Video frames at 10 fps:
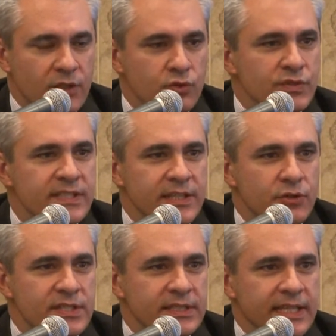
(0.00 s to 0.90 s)
to, say,
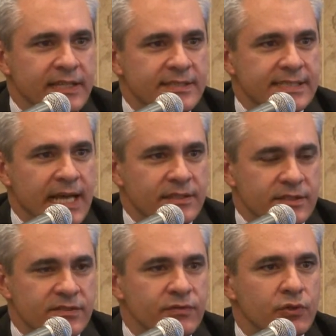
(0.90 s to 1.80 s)
the O E C D
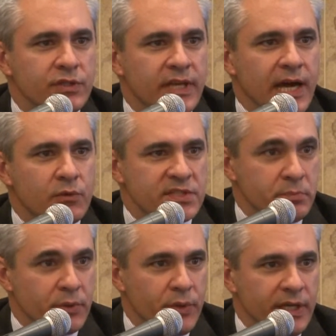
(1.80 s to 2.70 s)
standards, forty hours
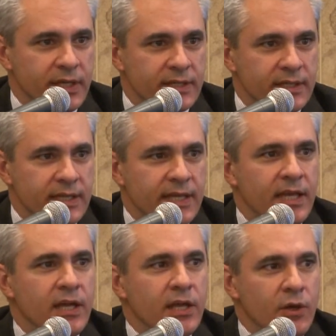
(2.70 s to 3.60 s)
per week,
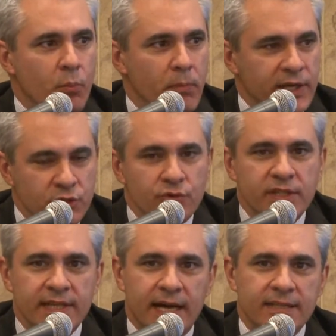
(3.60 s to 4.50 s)
by
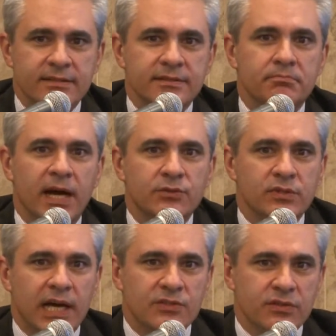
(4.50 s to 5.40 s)
doing that, by two
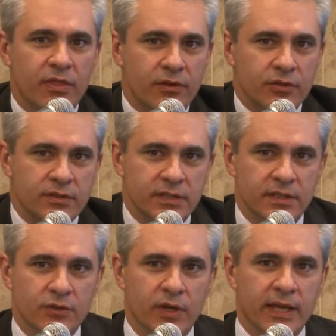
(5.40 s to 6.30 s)
thousand
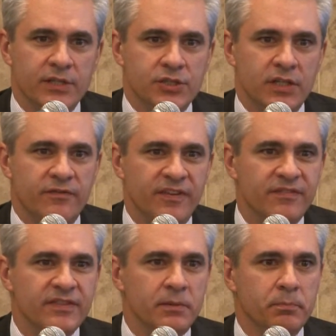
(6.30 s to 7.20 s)
thirty, you can achieve
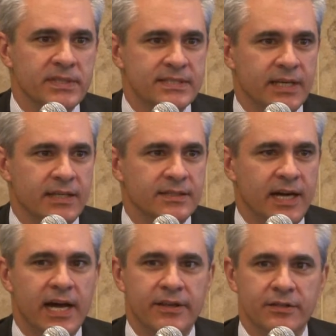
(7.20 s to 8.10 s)
fifteen percent
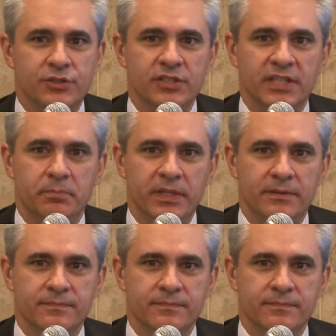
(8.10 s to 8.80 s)
higher G D P.